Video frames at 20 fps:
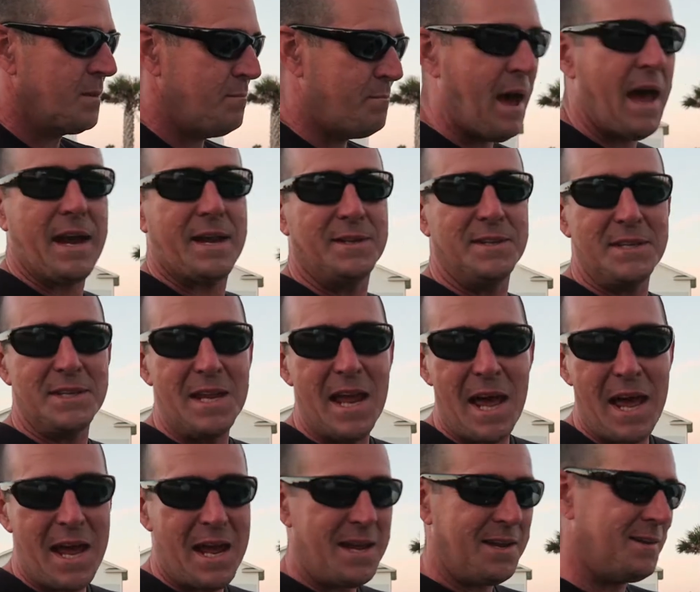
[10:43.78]
back in the
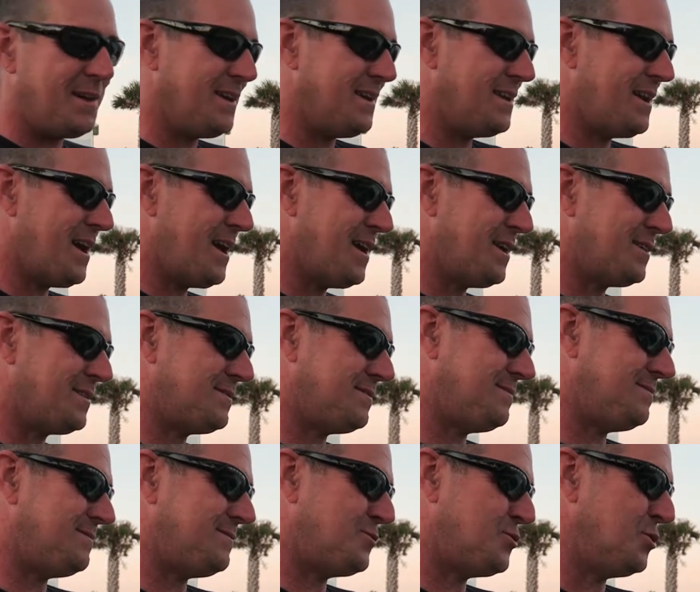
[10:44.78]
day in
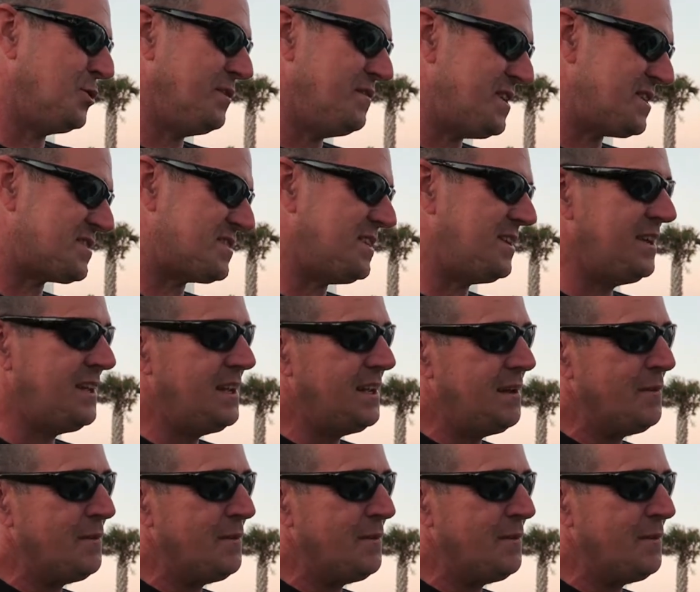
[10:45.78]
Chula Vista.